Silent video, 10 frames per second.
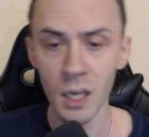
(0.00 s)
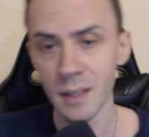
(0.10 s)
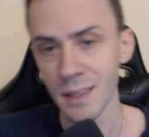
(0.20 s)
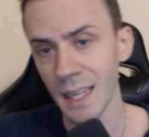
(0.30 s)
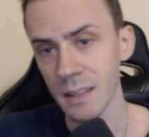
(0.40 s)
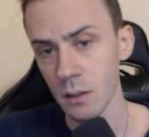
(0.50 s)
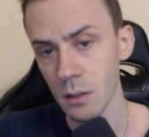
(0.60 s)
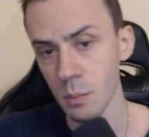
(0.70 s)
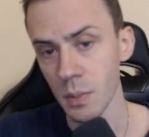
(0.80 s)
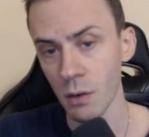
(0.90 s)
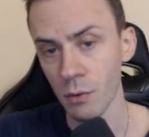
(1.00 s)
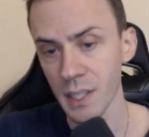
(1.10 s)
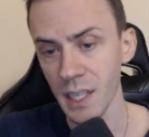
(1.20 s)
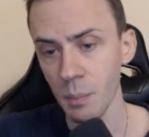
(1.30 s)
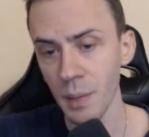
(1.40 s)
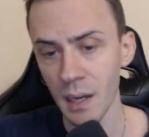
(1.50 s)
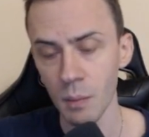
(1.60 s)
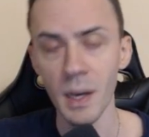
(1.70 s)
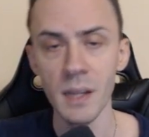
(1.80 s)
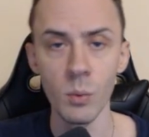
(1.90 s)
get a little bit of
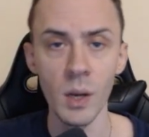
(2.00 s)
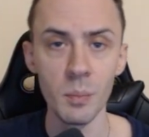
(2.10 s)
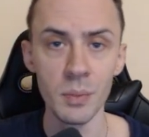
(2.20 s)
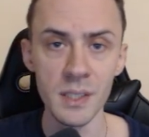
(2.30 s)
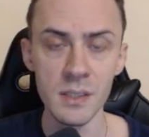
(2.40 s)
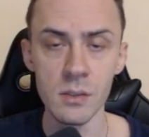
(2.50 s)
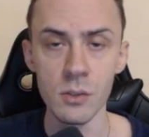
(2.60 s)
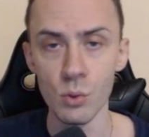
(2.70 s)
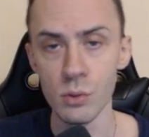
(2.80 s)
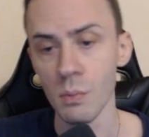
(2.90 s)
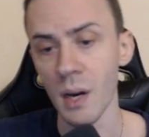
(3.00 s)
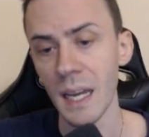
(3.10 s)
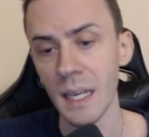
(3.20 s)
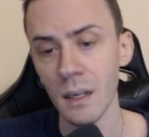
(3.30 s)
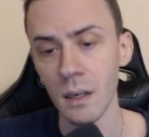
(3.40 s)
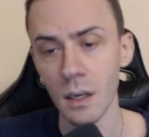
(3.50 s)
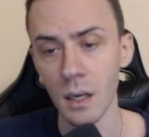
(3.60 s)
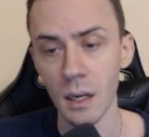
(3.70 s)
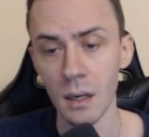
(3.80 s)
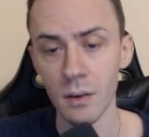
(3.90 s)
kickback. By the way, please use my
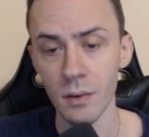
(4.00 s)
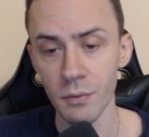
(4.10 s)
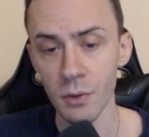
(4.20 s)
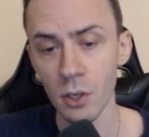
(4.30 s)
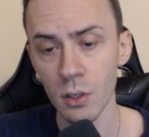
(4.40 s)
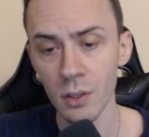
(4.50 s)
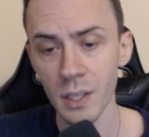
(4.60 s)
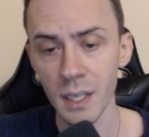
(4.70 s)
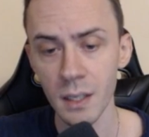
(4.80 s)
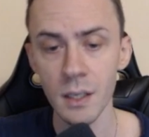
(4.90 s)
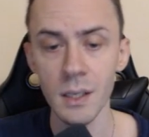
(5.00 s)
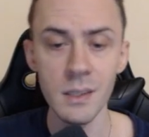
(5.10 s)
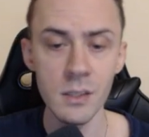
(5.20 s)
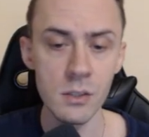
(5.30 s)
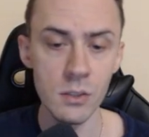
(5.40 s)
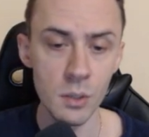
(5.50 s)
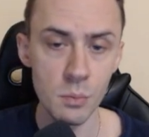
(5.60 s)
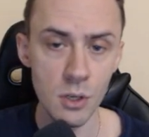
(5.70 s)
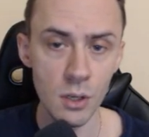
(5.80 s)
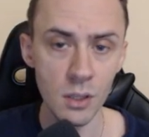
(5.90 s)
referral link in
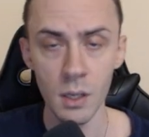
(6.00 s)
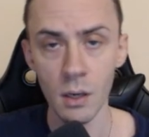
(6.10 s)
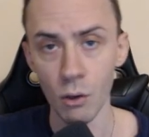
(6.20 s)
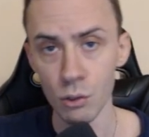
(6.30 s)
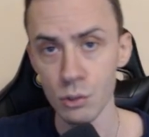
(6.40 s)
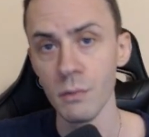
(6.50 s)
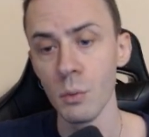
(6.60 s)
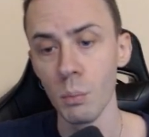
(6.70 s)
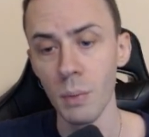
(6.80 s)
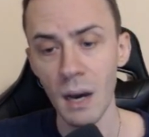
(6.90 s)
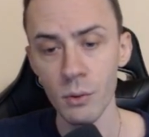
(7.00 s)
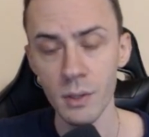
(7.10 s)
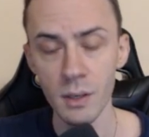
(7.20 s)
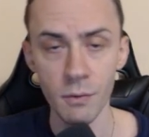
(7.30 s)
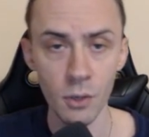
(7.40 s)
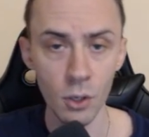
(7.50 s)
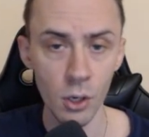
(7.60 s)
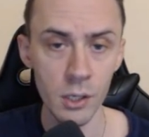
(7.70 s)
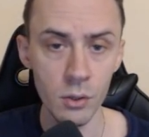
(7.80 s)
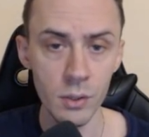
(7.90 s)
description. Also, if you bound the
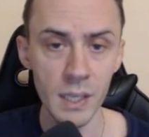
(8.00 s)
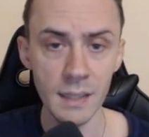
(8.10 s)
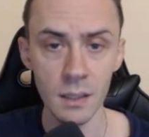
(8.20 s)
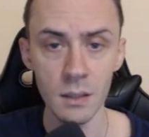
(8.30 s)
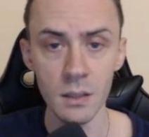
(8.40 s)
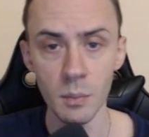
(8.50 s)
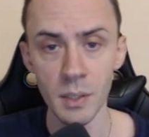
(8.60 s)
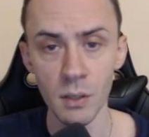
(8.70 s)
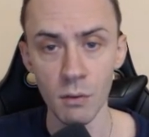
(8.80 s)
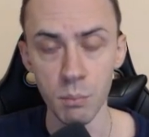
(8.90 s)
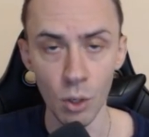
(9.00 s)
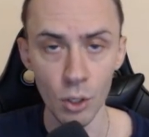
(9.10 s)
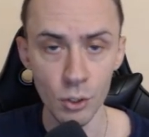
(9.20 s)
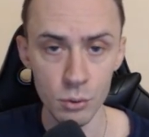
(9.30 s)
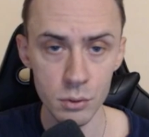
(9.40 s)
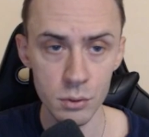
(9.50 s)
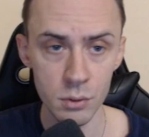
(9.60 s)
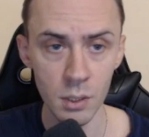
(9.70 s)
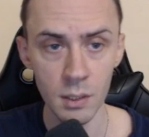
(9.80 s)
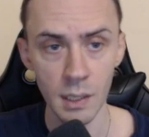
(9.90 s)
referral, you get a little bit of bonus.
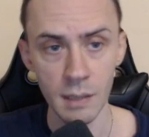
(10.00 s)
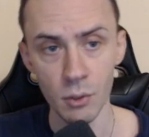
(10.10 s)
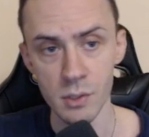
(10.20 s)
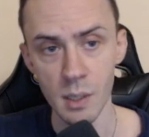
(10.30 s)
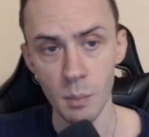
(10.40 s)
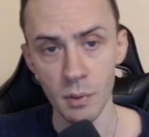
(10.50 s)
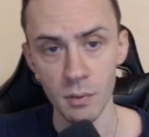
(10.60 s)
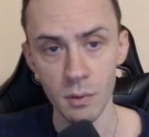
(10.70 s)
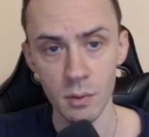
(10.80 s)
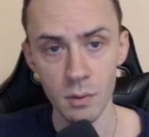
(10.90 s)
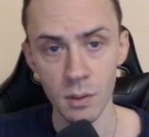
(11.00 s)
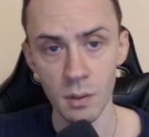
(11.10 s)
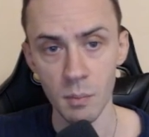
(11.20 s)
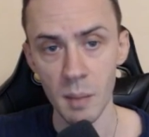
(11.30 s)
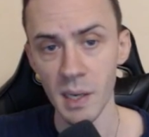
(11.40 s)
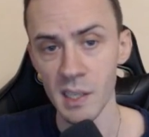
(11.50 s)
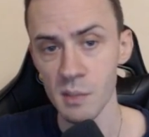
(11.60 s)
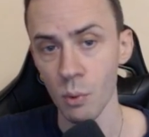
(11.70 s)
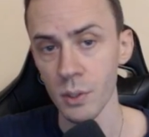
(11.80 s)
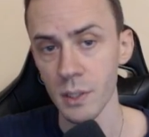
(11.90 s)
Like for example, my base
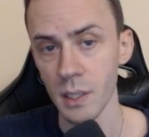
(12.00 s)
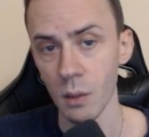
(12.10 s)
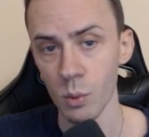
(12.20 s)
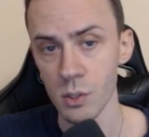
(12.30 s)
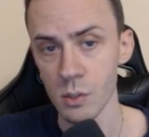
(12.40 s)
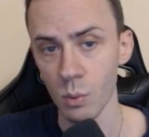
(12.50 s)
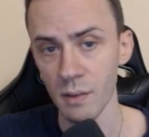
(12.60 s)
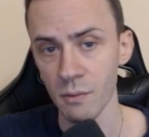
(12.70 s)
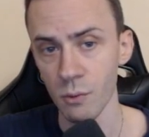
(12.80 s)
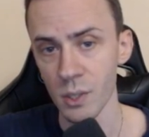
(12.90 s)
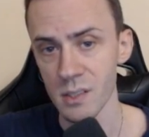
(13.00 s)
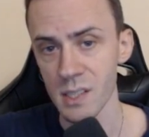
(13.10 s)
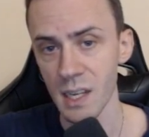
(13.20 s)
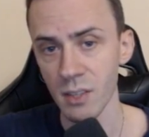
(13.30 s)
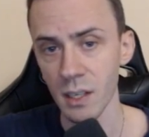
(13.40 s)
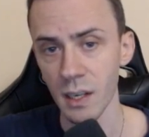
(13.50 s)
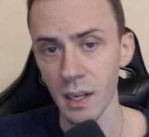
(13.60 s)
point here was 147 and